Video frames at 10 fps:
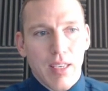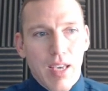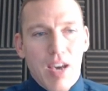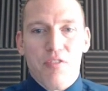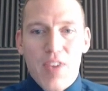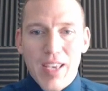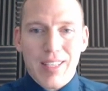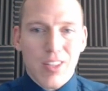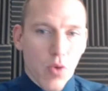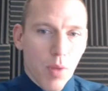
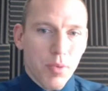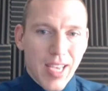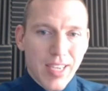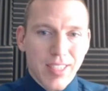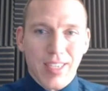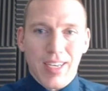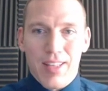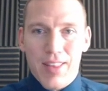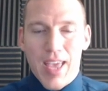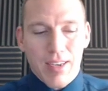affected the reputation
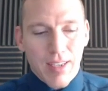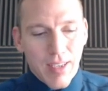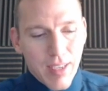of that